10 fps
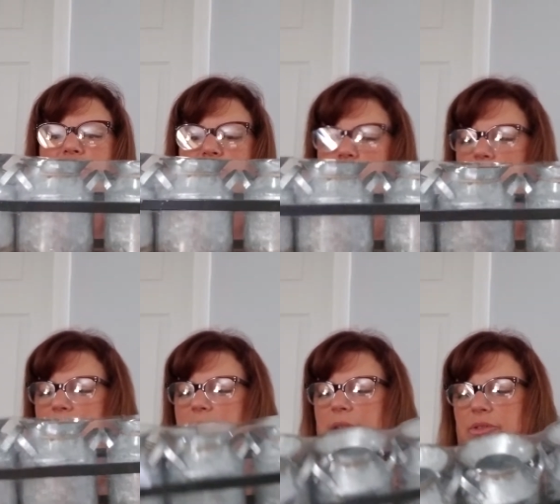twine
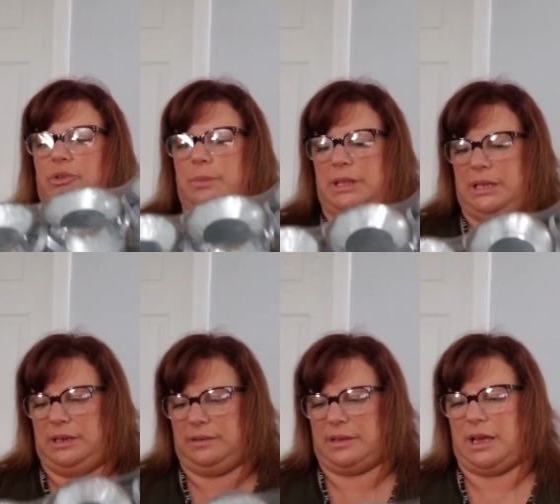around them, and then
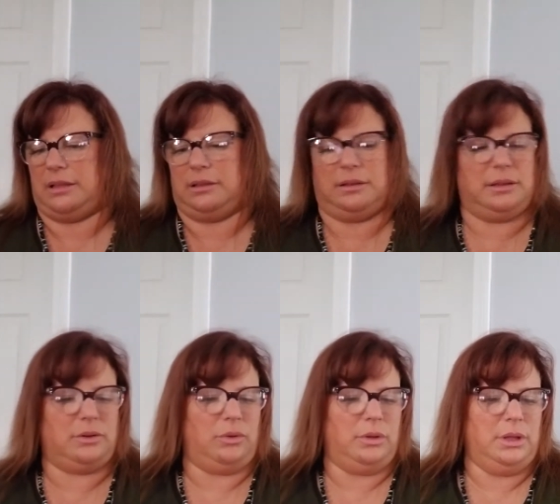it's got the
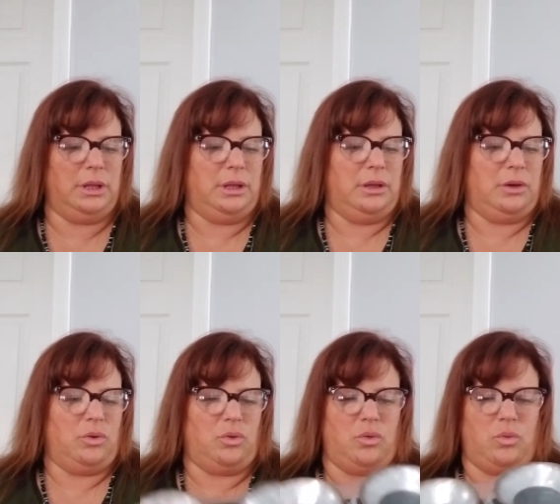little
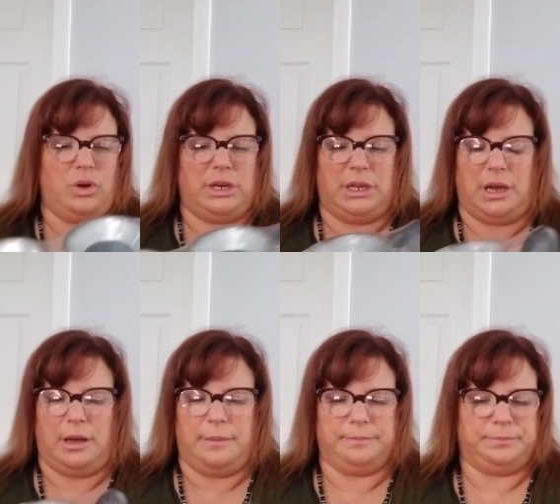wood
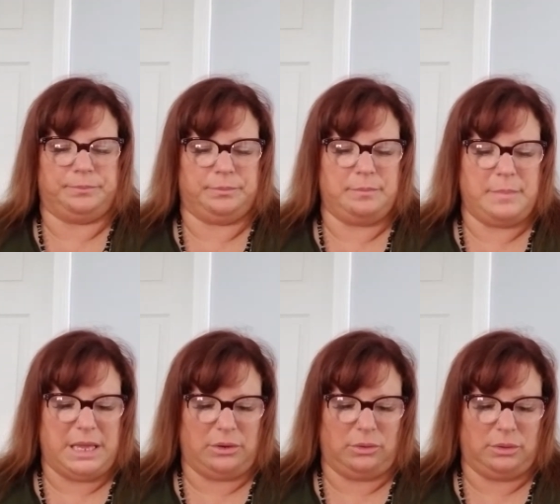um,
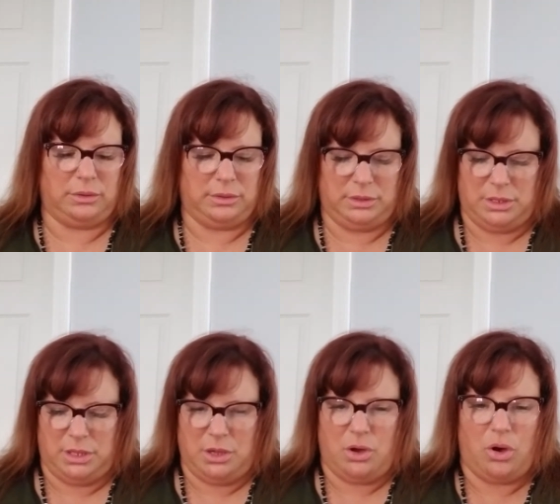metal
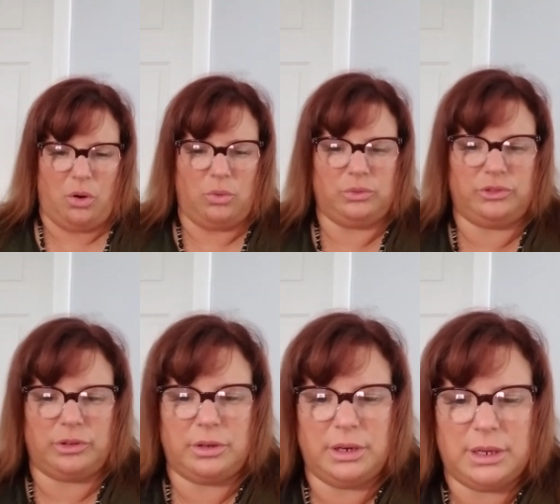
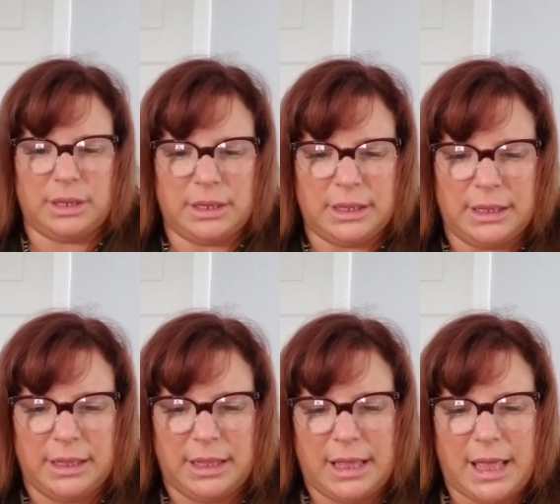holder,
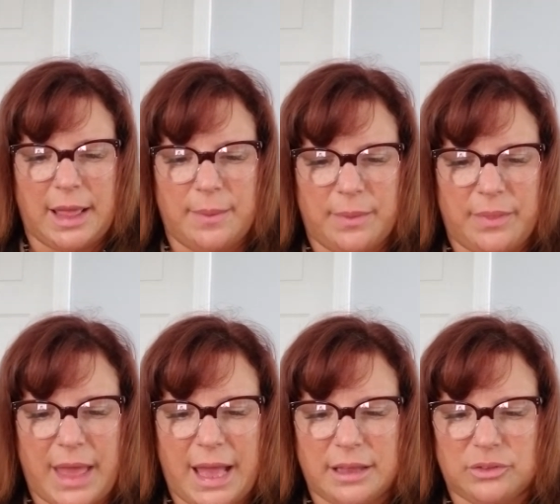and
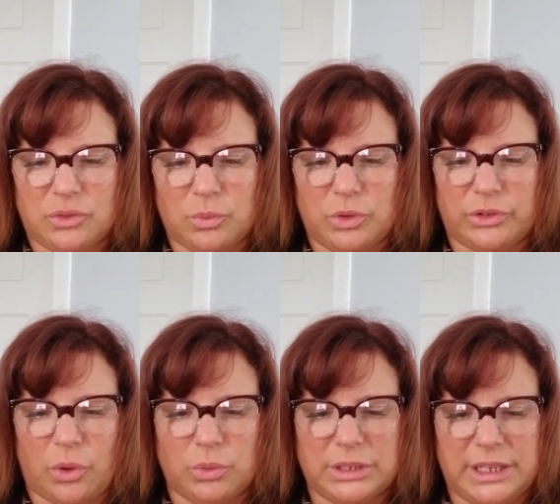that was
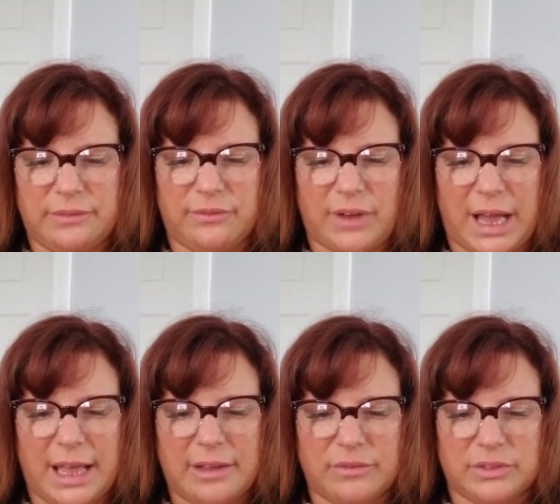only
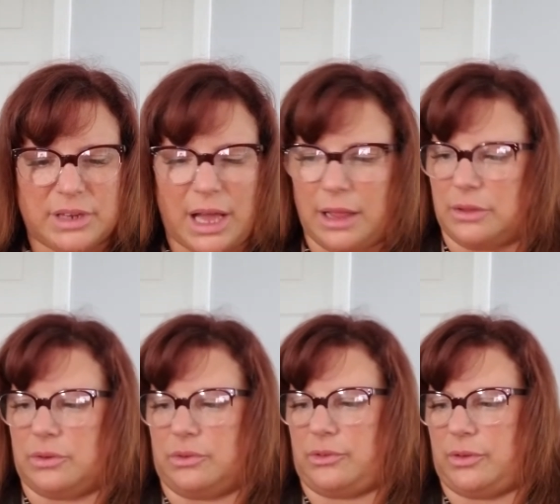
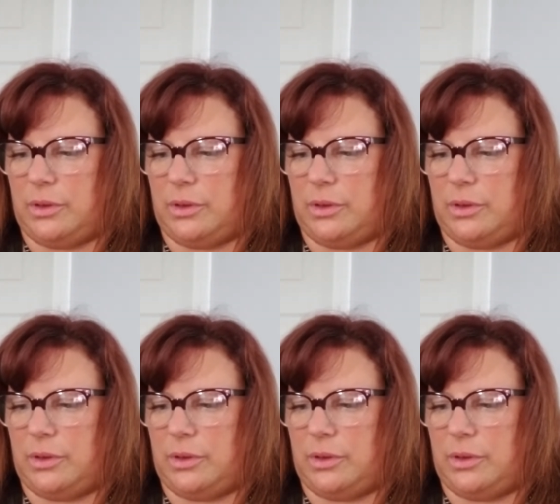$5